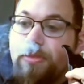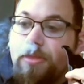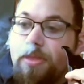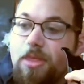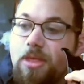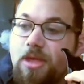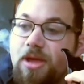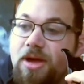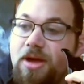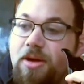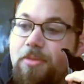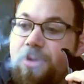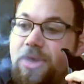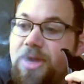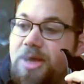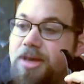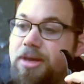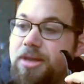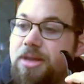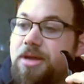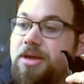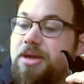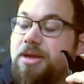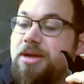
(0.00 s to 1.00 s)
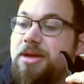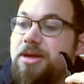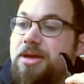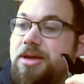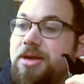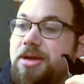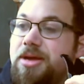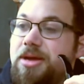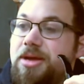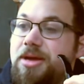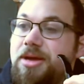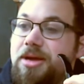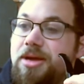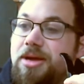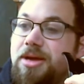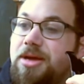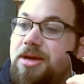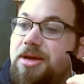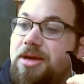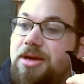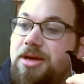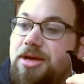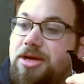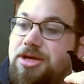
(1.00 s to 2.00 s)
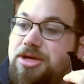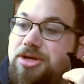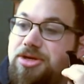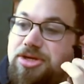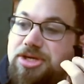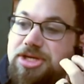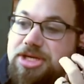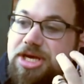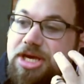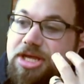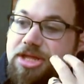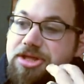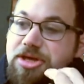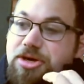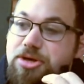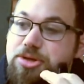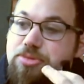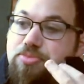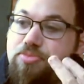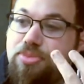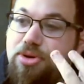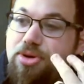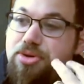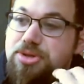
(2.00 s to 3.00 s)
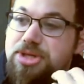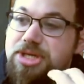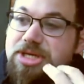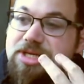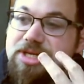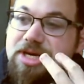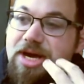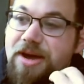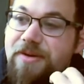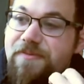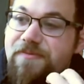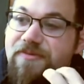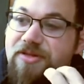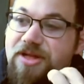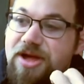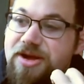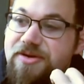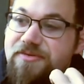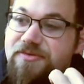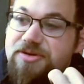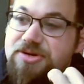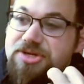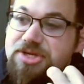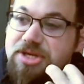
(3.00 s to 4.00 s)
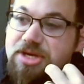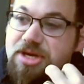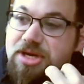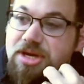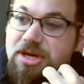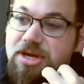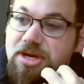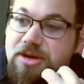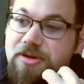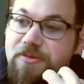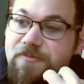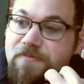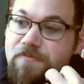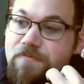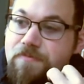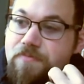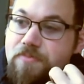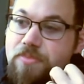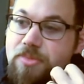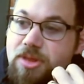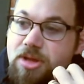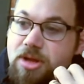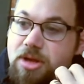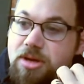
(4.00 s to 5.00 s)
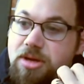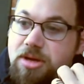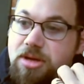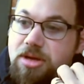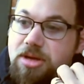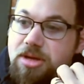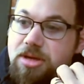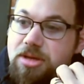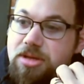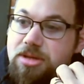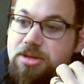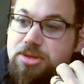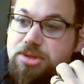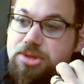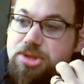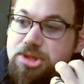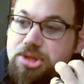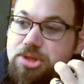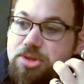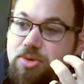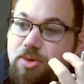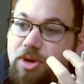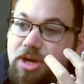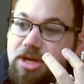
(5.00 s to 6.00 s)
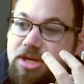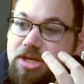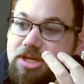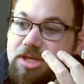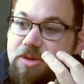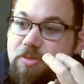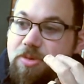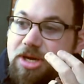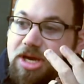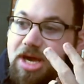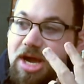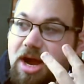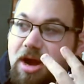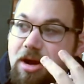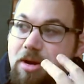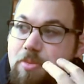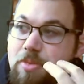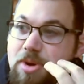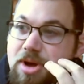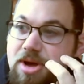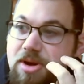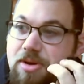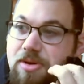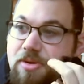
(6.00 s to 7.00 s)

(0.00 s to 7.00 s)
I mean, you just get those boozy type flavors, the little sweetness of a caramel.